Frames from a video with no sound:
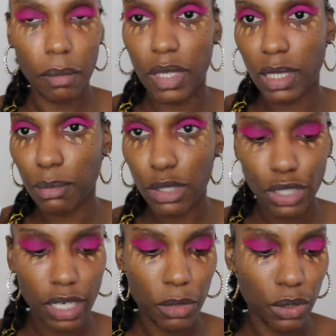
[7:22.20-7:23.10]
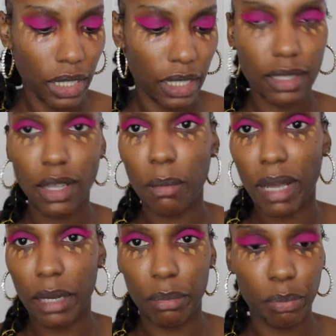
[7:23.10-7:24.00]
This brush that I'm using, it's not
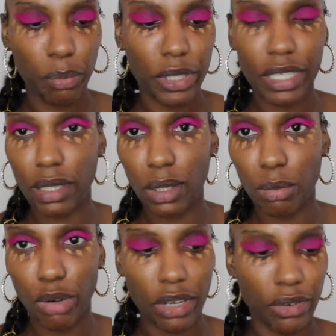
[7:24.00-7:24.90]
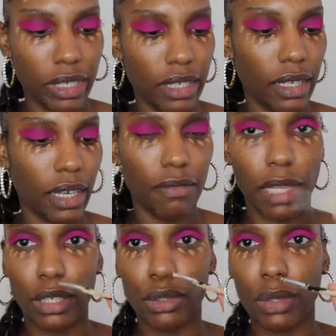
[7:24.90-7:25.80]
by a particular brand or anything. I've
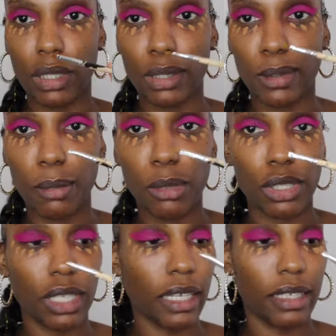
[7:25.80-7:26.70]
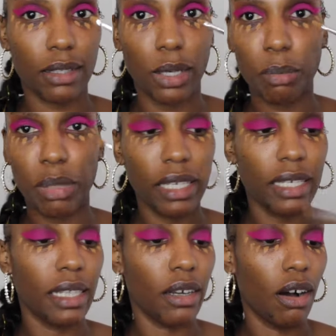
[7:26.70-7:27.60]
like used it so much like it started
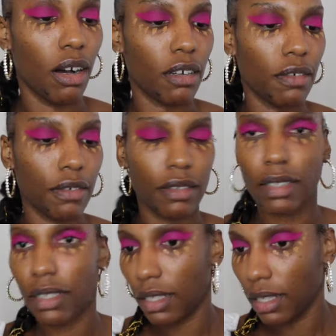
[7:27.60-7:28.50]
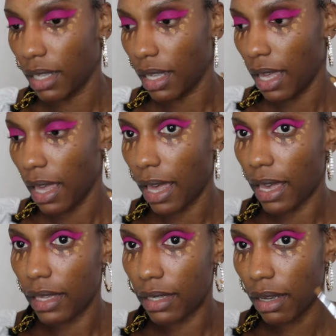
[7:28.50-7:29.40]
peeling off.
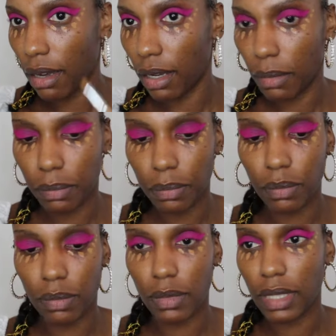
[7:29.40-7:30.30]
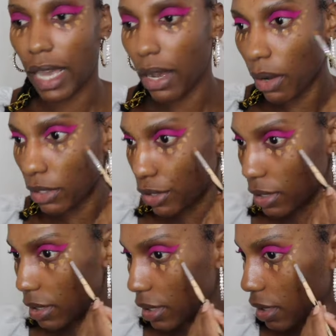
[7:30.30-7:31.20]
And now I'll
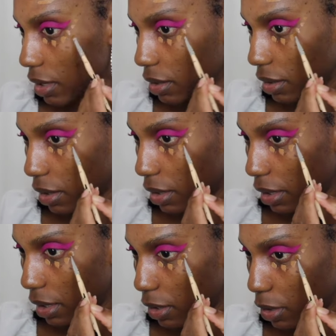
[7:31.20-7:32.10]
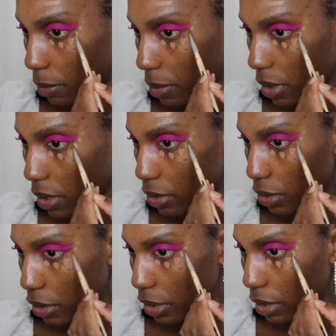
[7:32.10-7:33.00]
just clean up
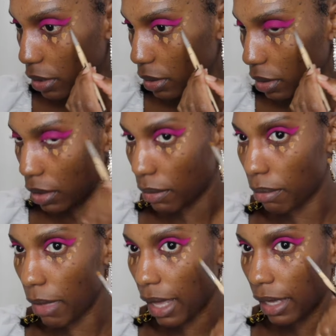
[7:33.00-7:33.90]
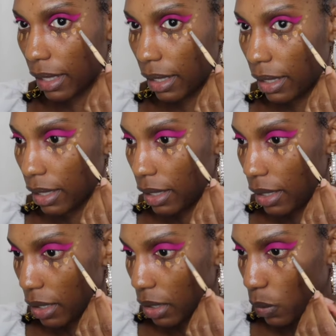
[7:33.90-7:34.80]
under my
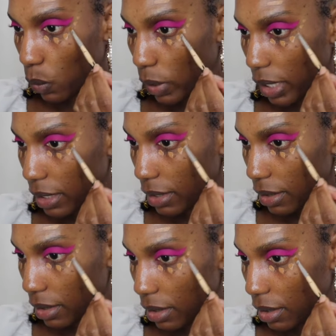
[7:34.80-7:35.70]
winged